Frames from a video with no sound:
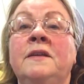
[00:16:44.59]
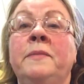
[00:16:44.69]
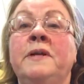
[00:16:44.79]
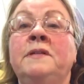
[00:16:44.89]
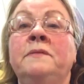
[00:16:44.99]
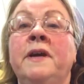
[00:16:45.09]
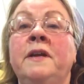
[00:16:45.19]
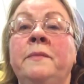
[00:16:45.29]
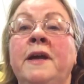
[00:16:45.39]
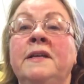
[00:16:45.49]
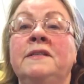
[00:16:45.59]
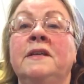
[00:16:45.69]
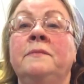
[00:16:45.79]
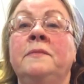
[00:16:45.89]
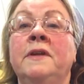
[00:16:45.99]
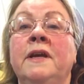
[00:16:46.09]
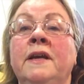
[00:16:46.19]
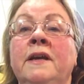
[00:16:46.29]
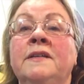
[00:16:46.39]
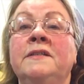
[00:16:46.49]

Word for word: the best way to make something.